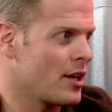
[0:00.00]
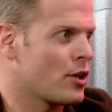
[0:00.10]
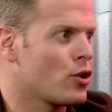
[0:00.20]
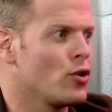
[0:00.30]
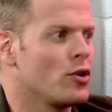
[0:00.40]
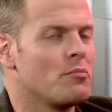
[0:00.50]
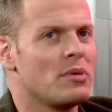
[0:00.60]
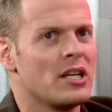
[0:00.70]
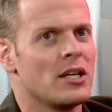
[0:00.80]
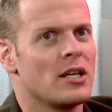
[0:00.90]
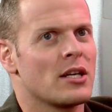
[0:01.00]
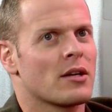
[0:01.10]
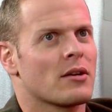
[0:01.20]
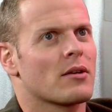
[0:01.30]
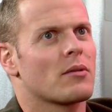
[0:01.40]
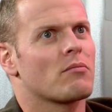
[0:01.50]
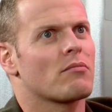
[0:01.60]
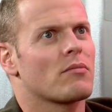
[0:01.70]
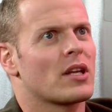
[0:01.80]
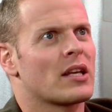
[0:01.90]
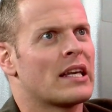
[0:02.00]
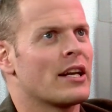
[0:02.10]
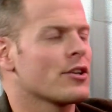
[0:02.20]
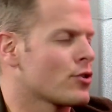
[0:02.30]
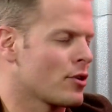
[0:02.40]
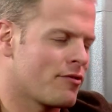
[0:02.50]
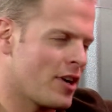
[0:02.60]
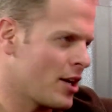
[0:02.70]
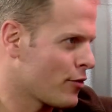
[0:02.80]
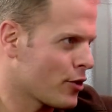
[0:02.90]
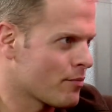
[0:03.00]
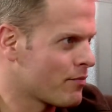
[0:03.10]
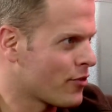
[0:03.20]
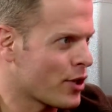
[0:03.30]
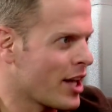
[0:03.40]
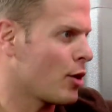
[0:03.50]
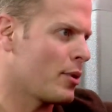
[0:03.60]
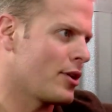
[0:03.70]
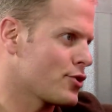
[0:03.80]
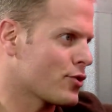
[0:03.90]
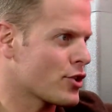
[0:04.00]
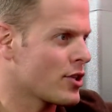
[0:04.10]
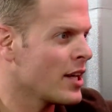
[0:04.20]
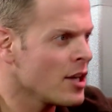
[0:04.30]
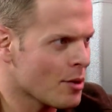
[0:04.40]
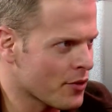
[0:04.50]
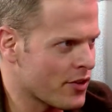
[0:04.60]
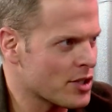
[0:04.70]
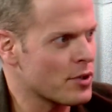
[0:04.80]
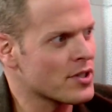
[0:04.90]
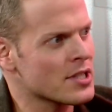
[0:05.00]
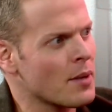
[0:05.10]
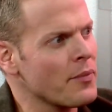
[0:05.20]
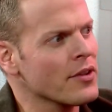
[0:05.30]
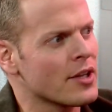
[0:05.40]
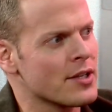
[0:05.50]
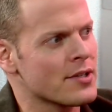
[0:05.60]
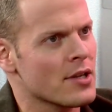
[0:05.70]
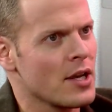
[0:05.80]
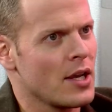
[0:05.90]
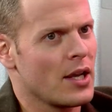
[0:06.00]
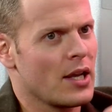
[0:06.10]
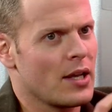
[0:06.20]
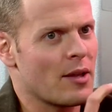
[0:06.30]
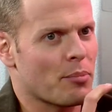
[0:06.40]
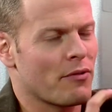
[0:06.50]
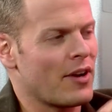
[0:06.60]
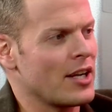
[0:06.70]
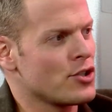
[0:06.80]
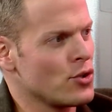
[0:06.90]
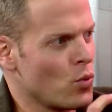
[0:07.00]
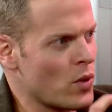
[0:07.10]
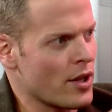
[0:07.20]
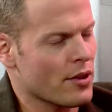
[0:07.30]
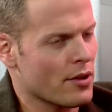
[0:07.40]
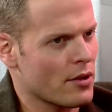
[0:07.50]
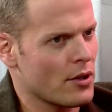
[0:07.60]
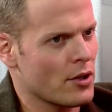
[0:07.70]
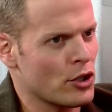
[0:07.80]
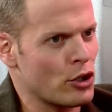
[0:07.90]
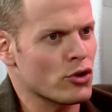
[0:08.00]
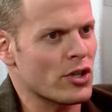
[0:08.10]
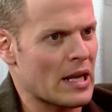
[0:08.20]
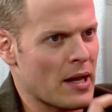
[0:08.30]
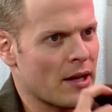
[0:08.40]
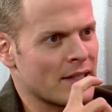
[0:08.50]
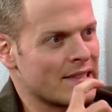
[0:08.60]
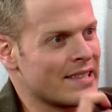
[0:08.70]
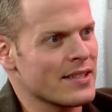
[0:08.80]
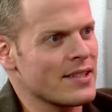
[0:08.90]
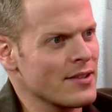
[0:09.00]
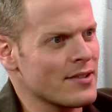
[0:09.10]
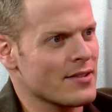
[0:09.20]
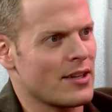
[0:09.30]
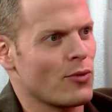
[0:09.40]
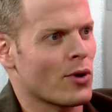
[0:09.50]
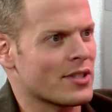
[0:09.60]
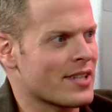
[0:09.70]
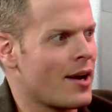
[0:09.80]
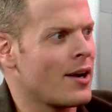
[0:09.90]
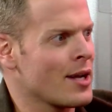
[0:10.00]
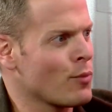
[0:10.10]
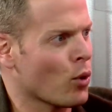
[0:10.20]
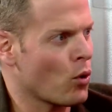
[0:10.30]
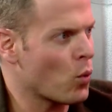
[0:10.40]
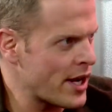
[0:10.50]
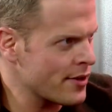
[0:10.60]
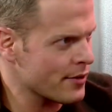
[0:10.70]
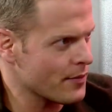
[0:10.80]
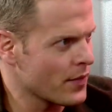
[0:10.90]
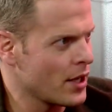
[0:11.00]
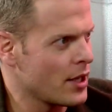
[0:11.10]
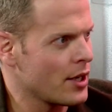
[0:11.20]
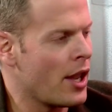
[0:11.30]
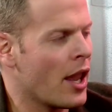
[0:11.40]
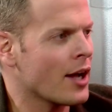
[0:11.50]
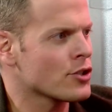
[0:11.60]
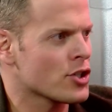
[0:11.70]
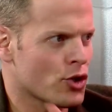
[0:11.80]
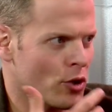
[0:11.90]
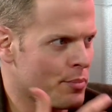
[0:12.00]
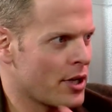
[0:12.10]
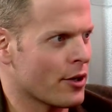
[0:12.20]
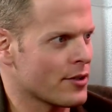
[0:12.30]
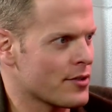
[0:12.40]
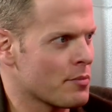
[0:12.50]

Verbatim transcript: It could be getting certified for, for kettlebell instruction, any number of things, but something that is that provides you with usually a, a distance or a time or a weight, not just your appearance.